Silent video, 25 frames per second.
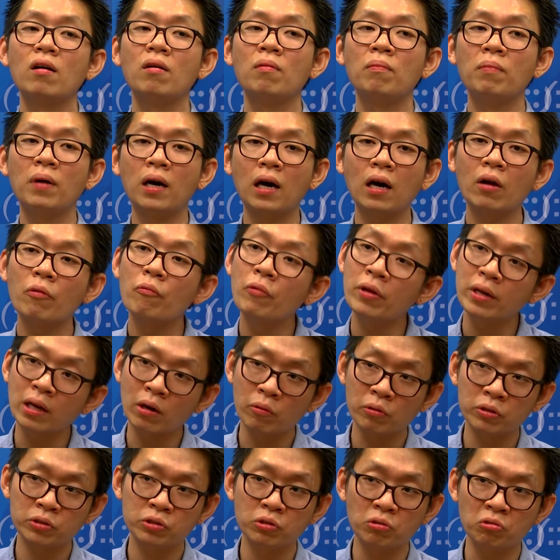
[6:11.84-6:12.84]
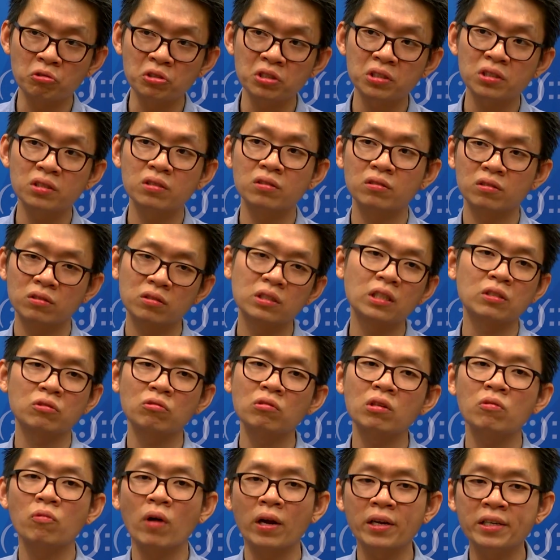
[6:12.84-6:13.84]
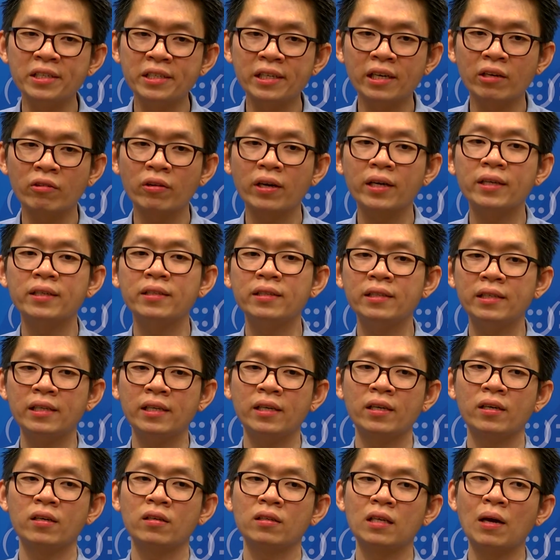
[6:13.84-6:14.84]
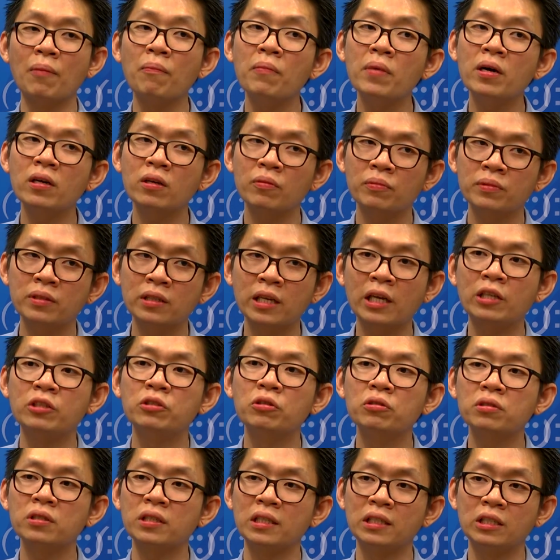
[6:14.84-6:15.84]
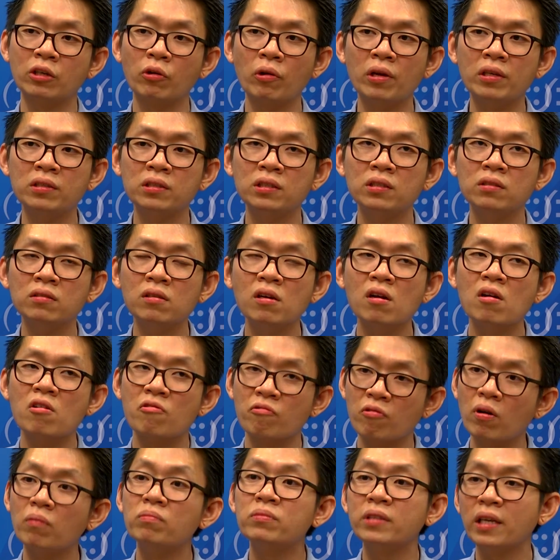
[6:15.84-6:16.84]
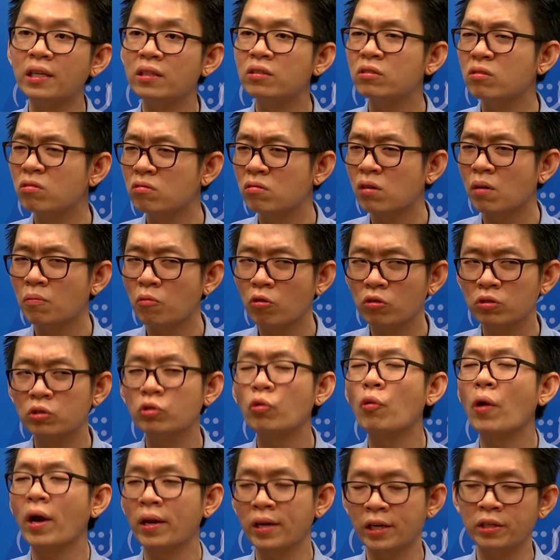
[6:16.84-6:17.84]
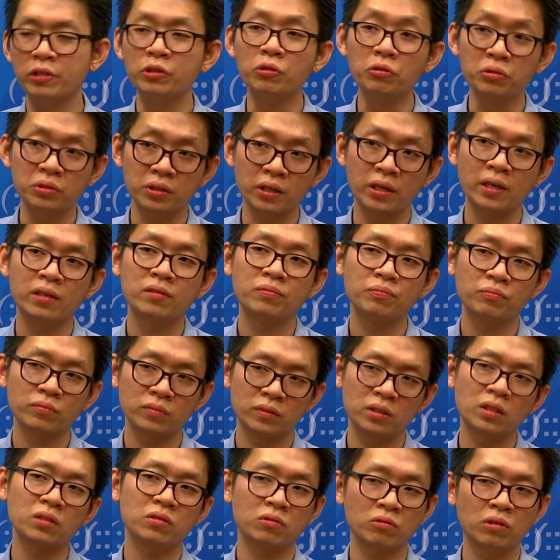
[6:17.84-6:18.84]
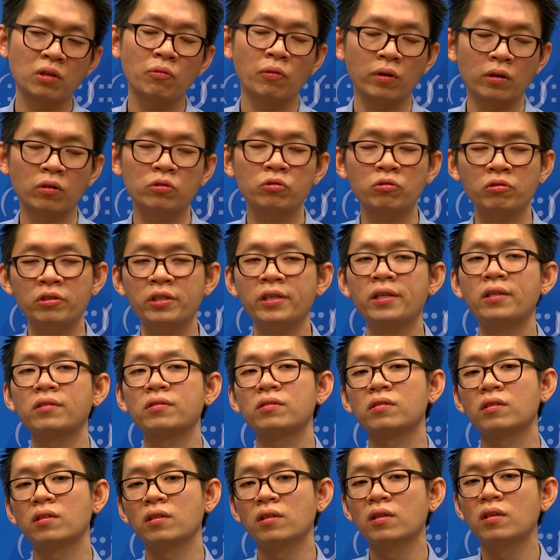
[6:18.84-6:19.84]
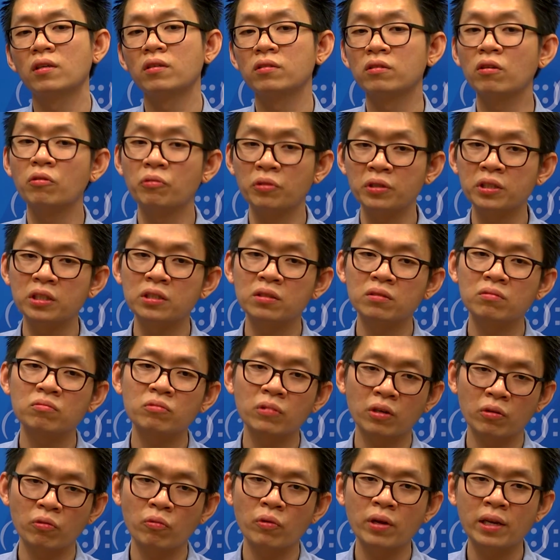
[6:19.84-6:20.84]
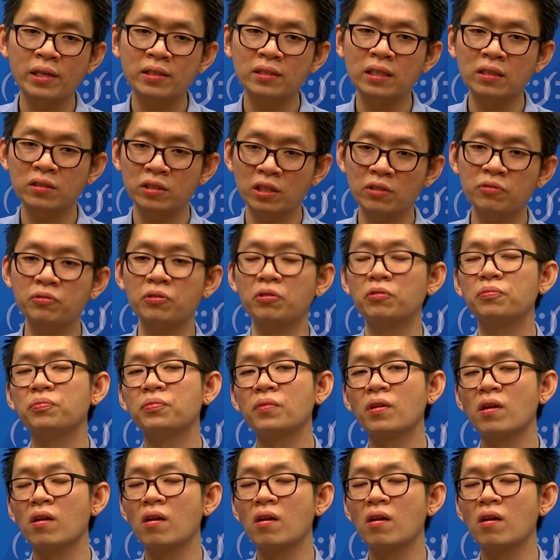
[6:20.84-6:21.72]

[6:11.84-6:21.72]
But with our solution, that's only 1 year, right? The number of internet users increasing from 10 to almost 200 users, just only 1 or 2 years. So this is very successful.